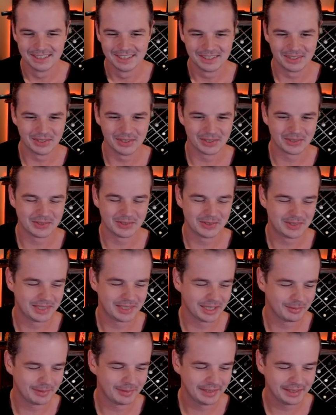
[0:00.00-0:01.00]
Not too
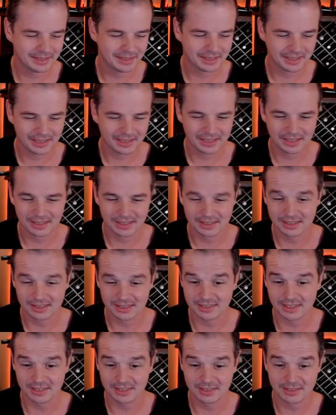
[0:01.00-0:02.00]
shabby. Let's
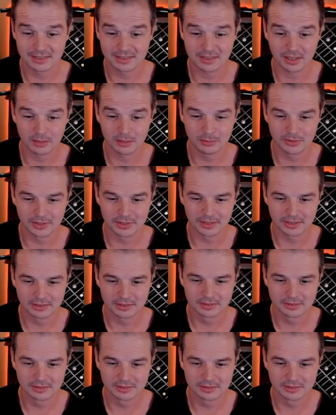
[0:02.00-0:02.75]
get into sideboarding.